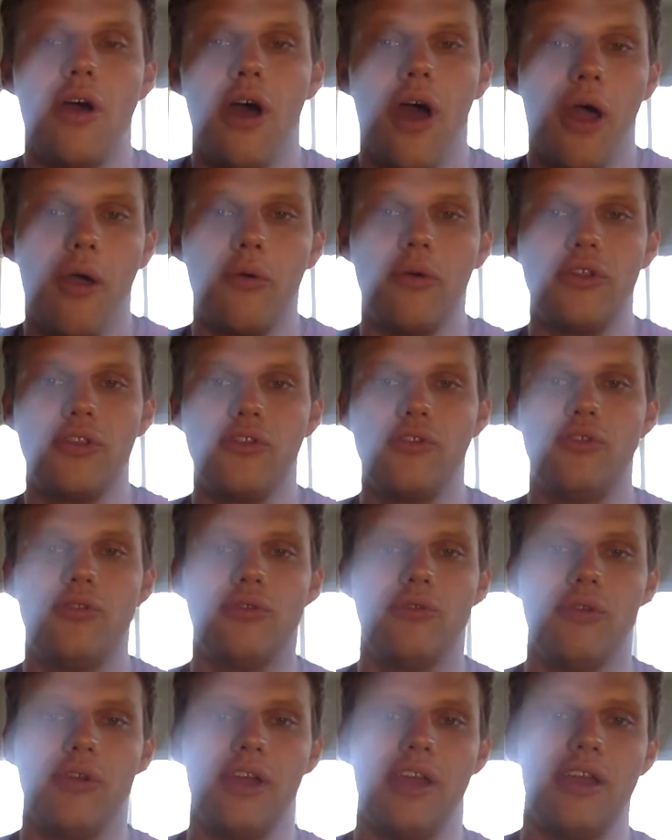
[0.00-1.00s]
I went
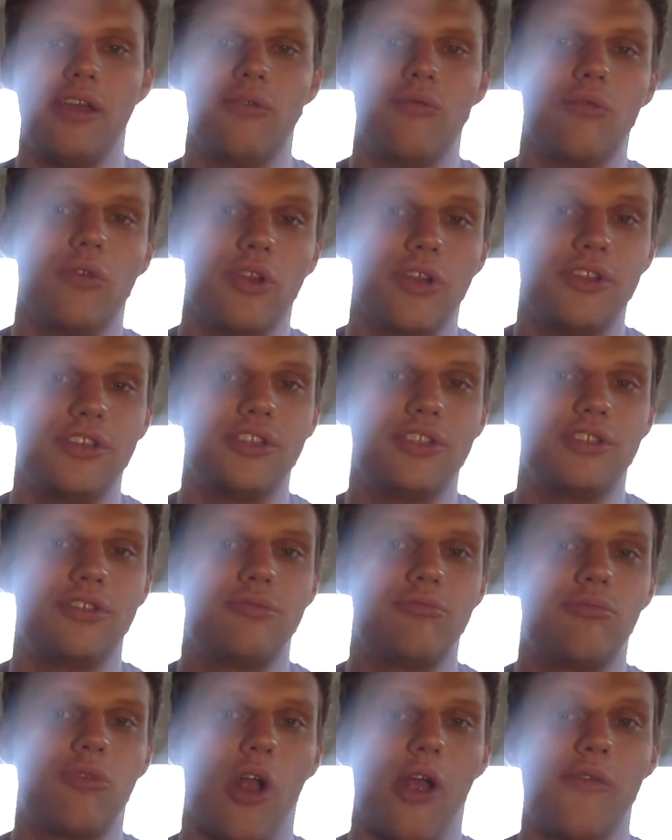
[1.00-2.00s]
to a religious
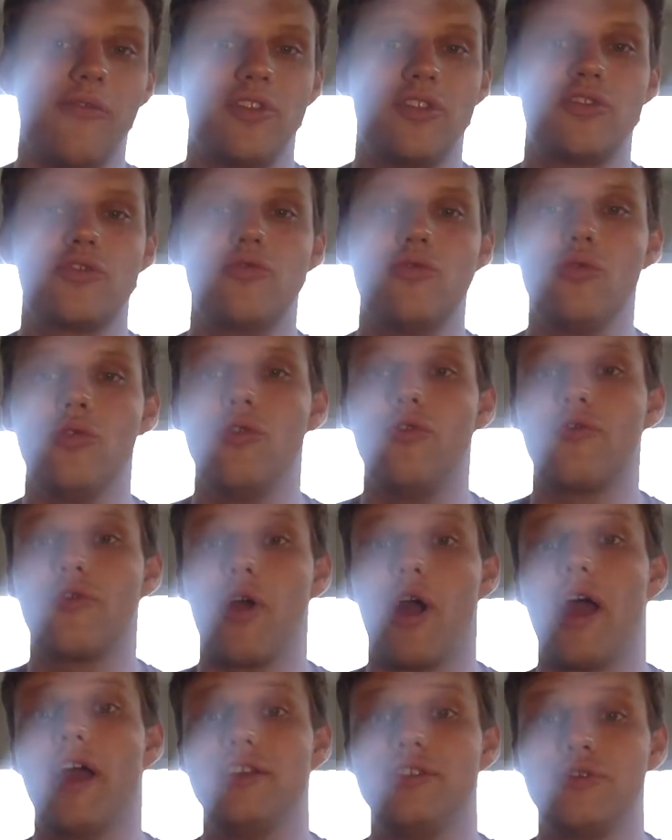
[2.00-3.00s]
private school for
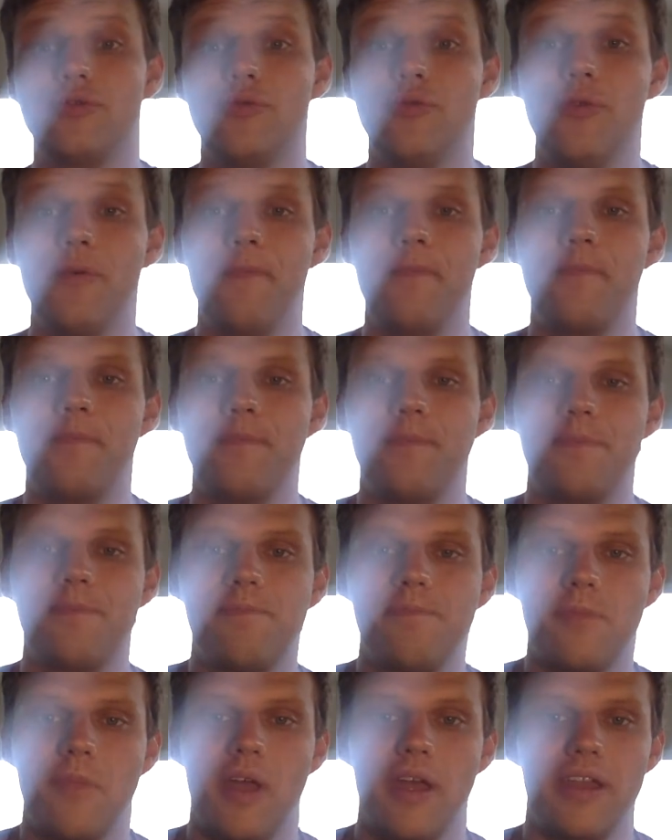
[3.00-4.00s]
high school.
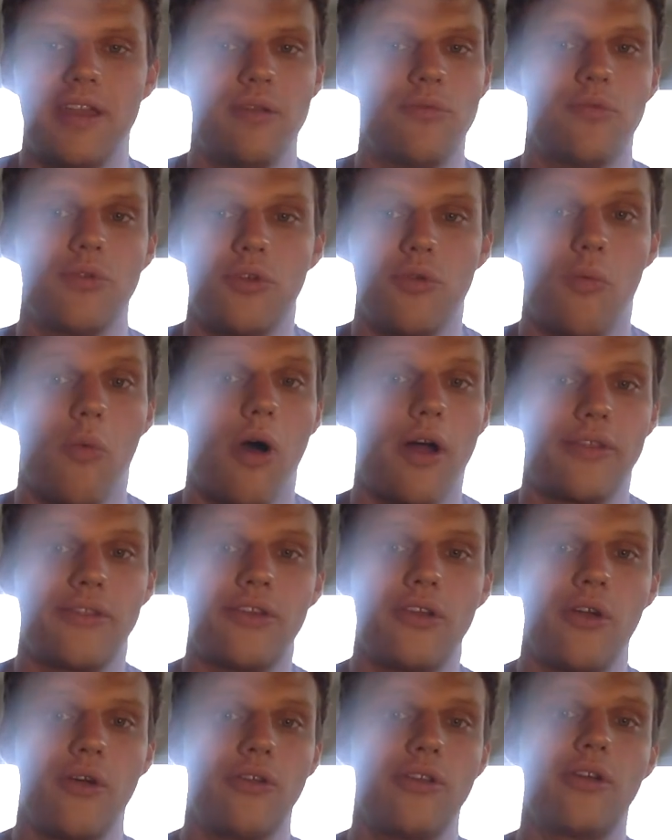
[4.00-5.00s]
I didn't really want
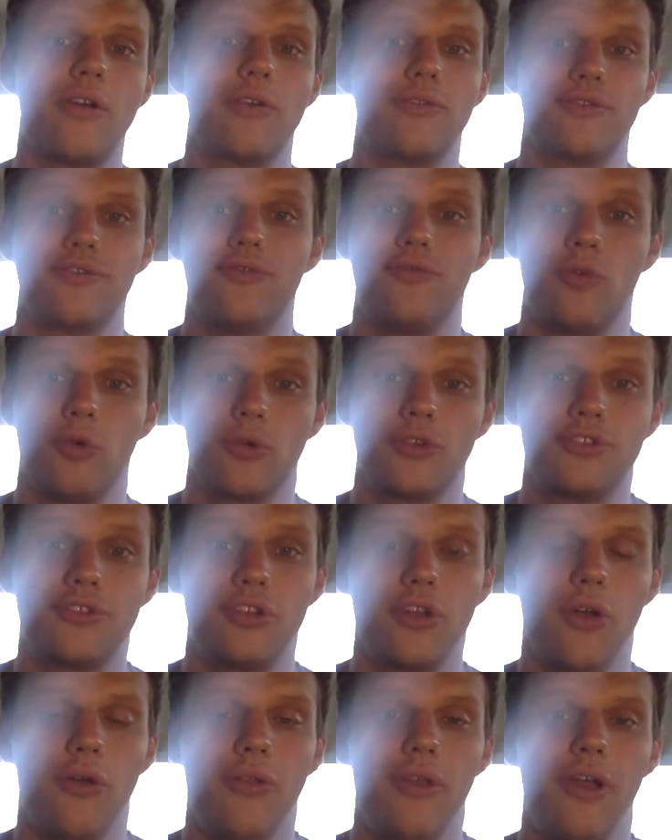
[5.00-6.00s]
to go there. I was forced to
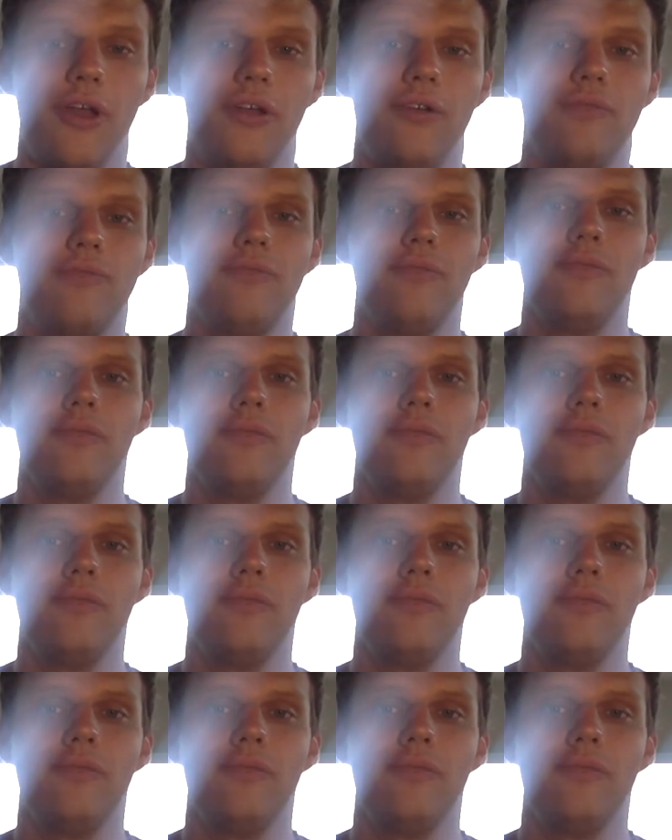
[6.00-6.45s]
go there.